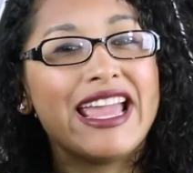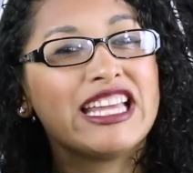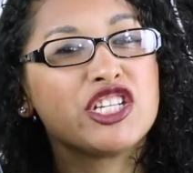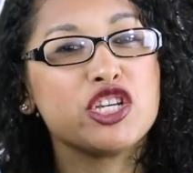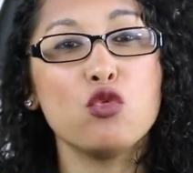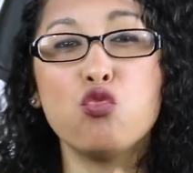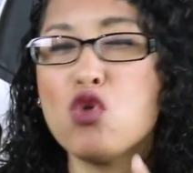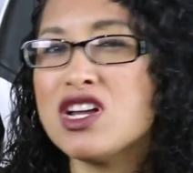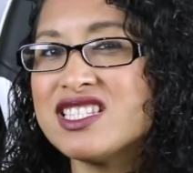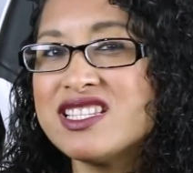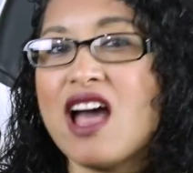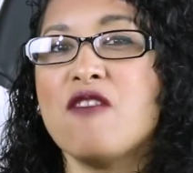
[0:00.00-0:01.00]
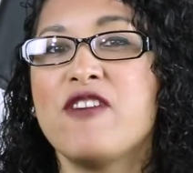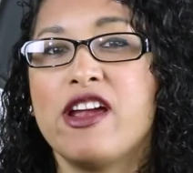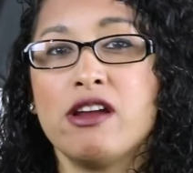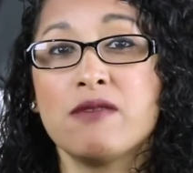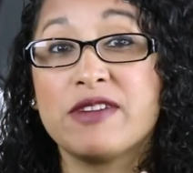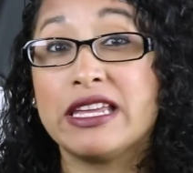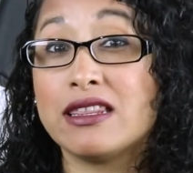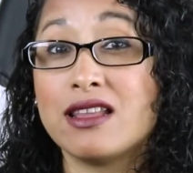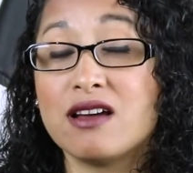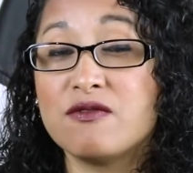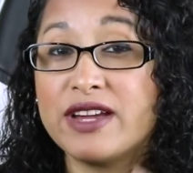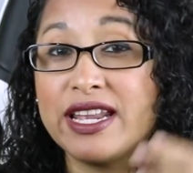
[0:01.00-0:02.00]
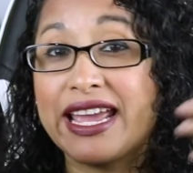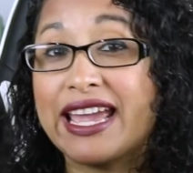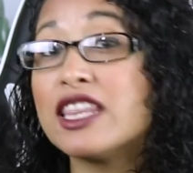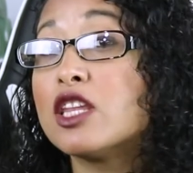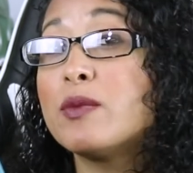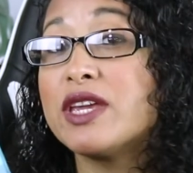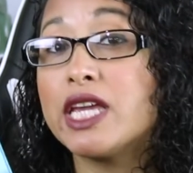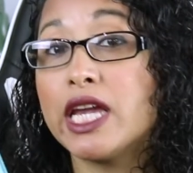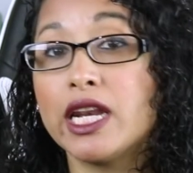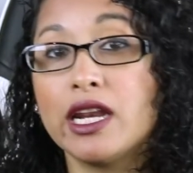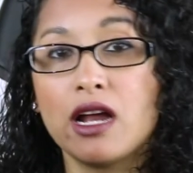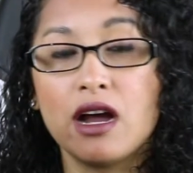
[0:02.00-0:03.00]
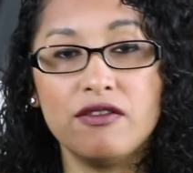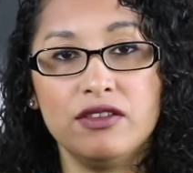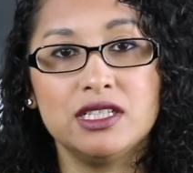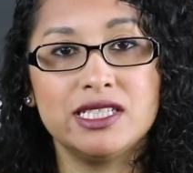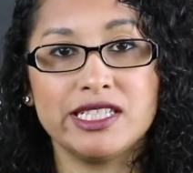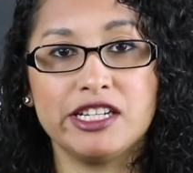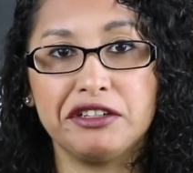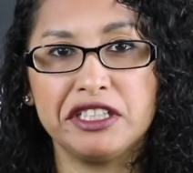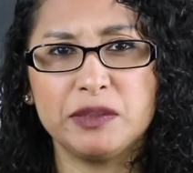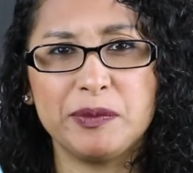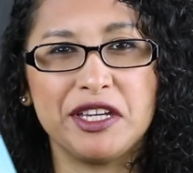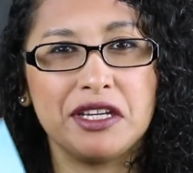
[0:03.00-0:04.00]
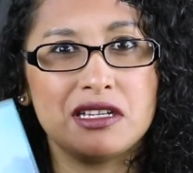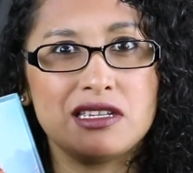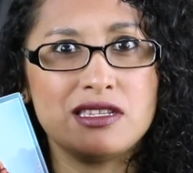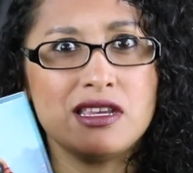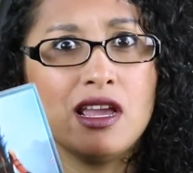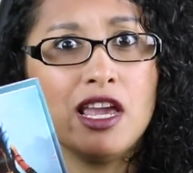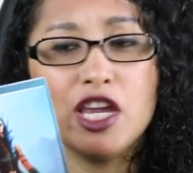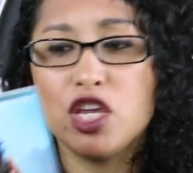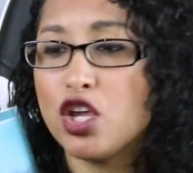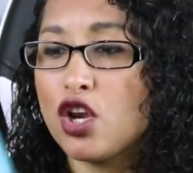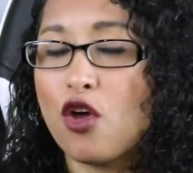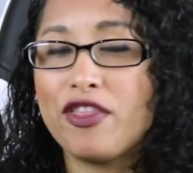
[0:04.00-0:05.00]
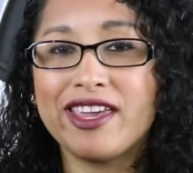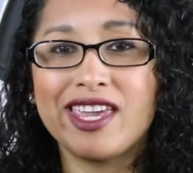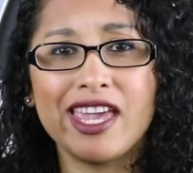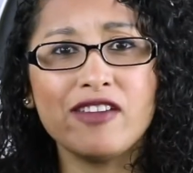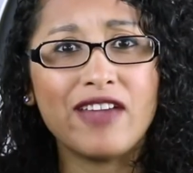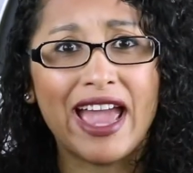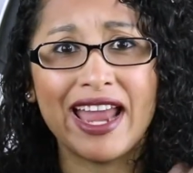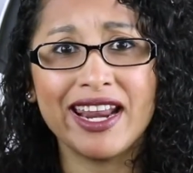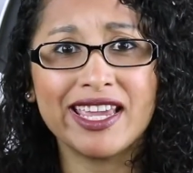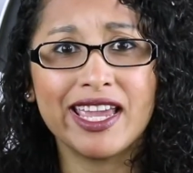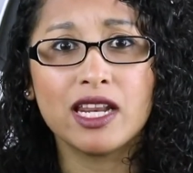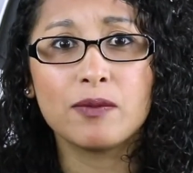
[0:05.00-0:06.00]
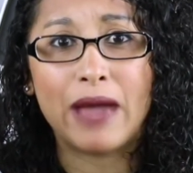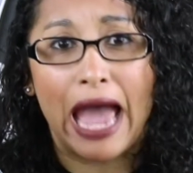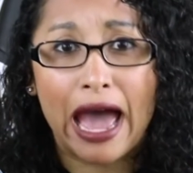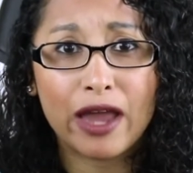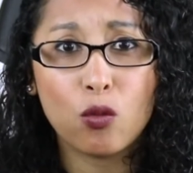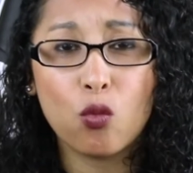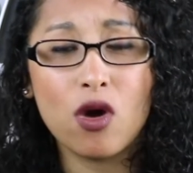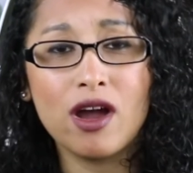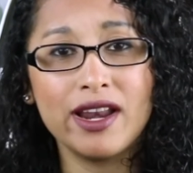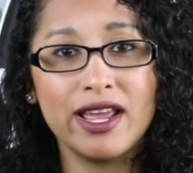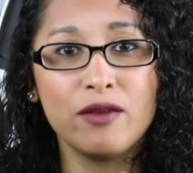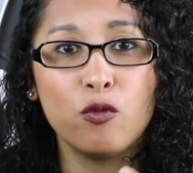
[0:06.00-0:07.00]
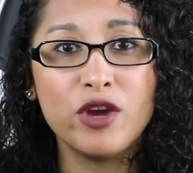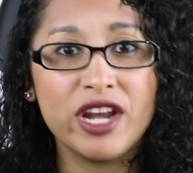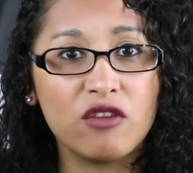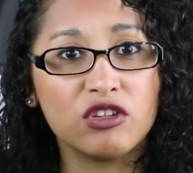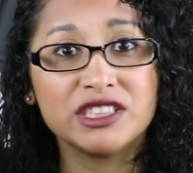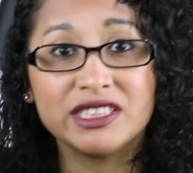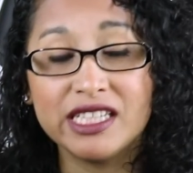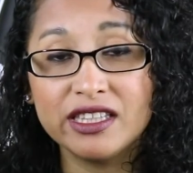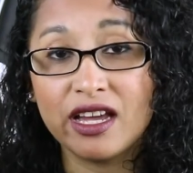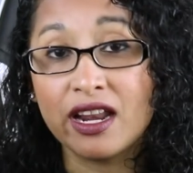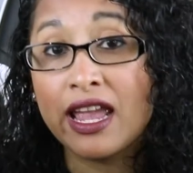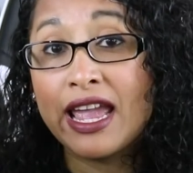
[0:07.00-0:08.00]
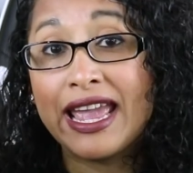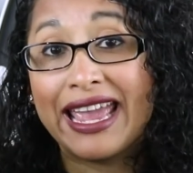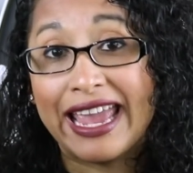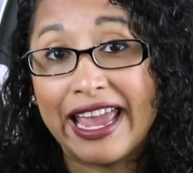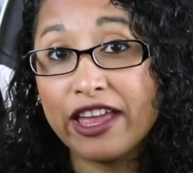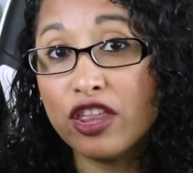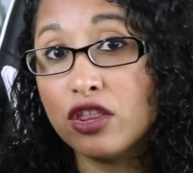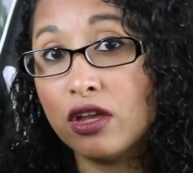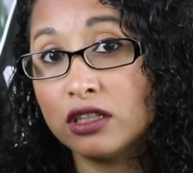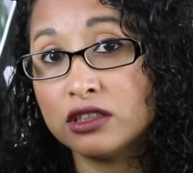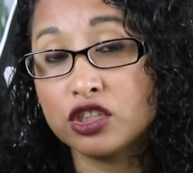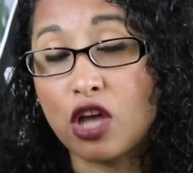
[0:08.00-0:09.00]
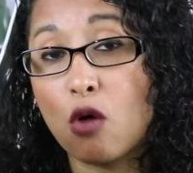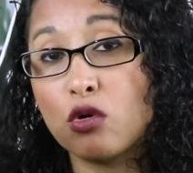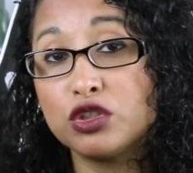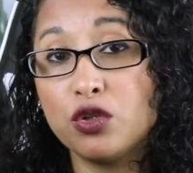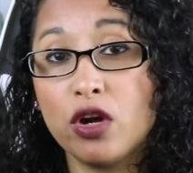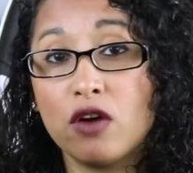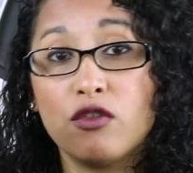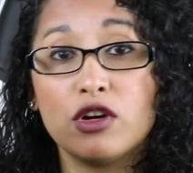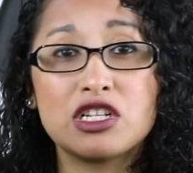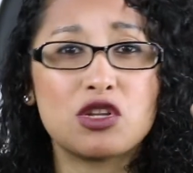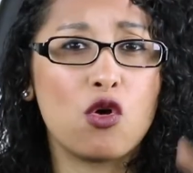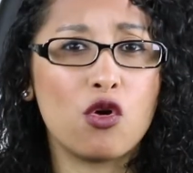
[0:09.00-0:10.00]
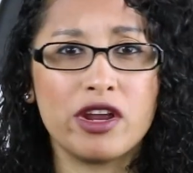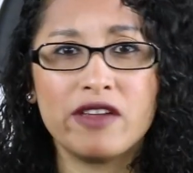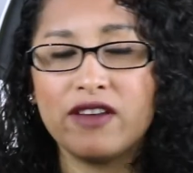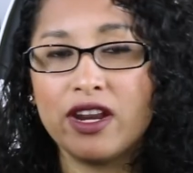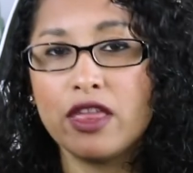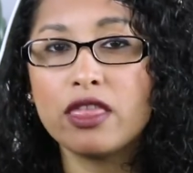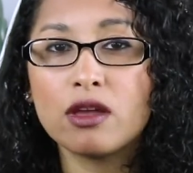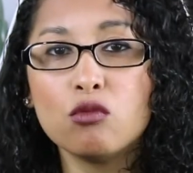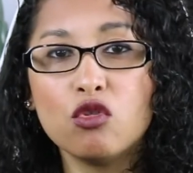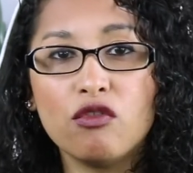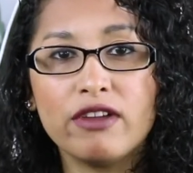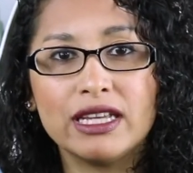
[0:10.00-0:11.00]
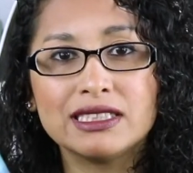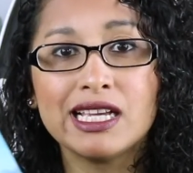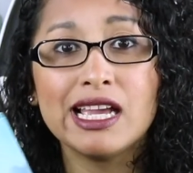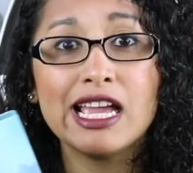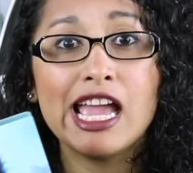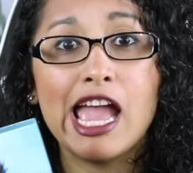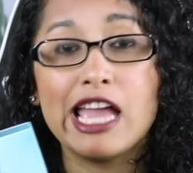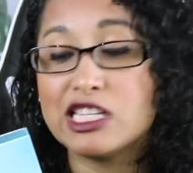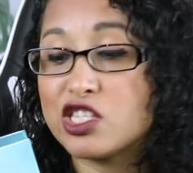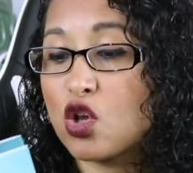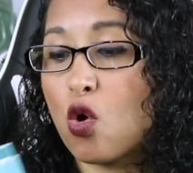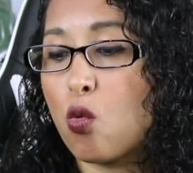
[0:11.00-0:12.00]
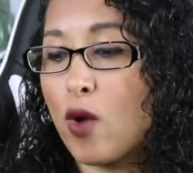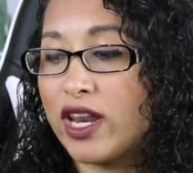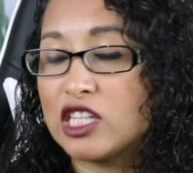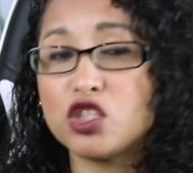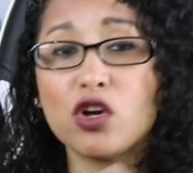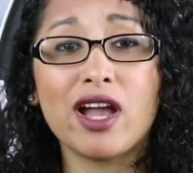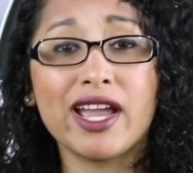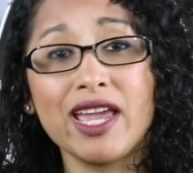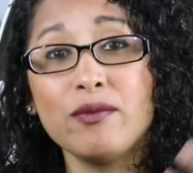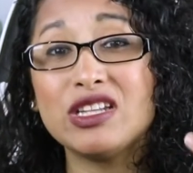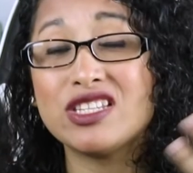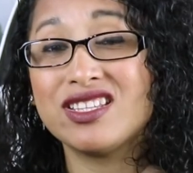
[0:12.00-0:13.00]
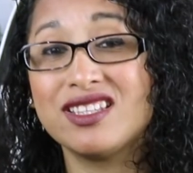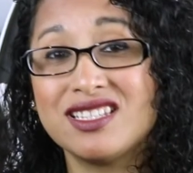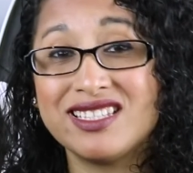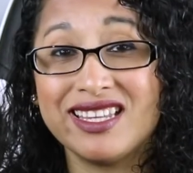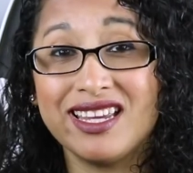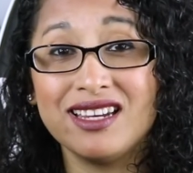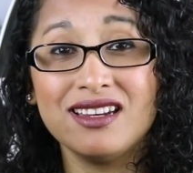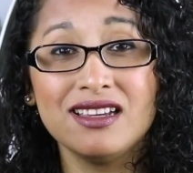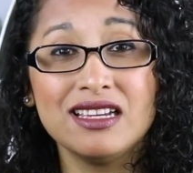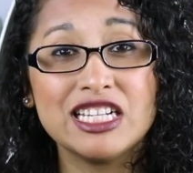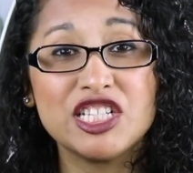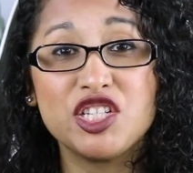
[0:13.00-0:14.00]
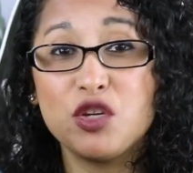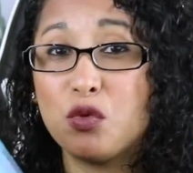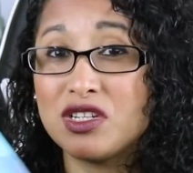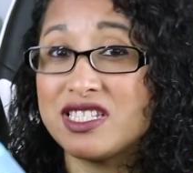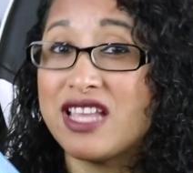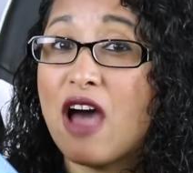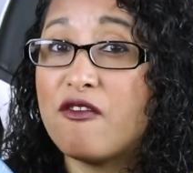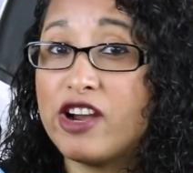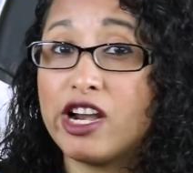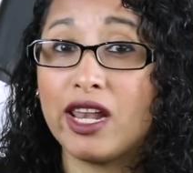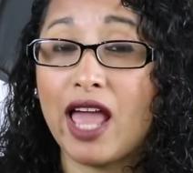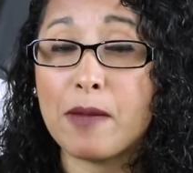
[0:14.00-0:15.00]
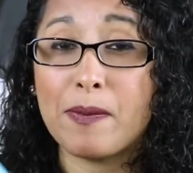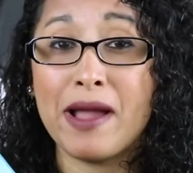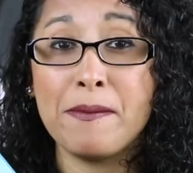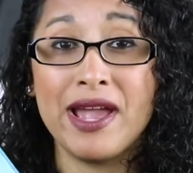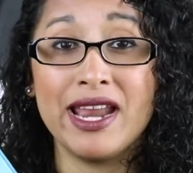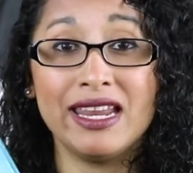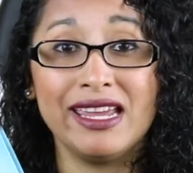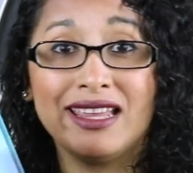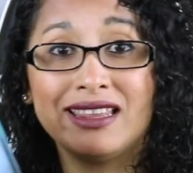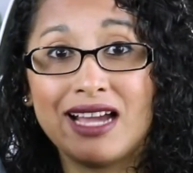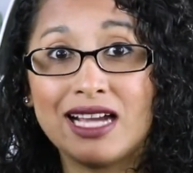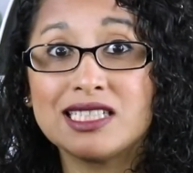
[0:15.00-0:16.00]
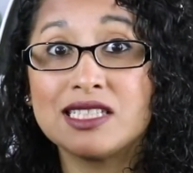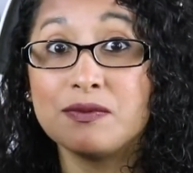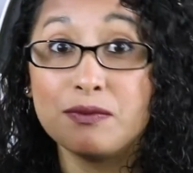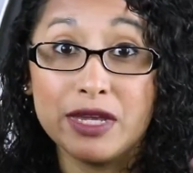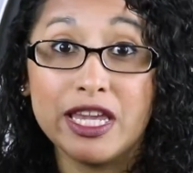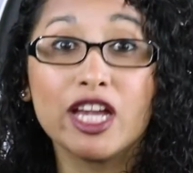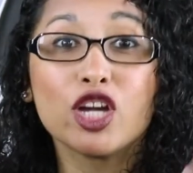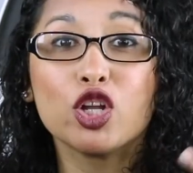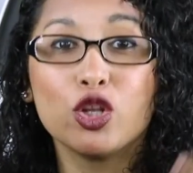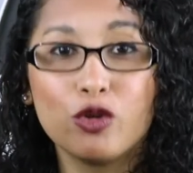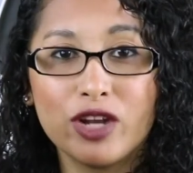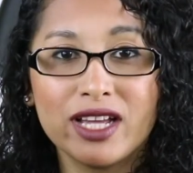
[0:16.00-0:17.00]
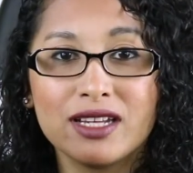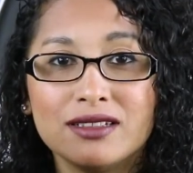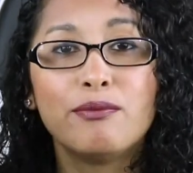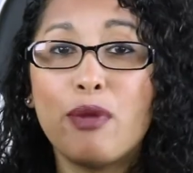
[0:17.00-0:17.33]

She was not very beloved in the beginning of the series because, they gave Anakin a Padawan and we never seen that in the Star Wars universe or even in the movies. And so when Ahsoka came into the scene, she was not very liked by many, and that's me included.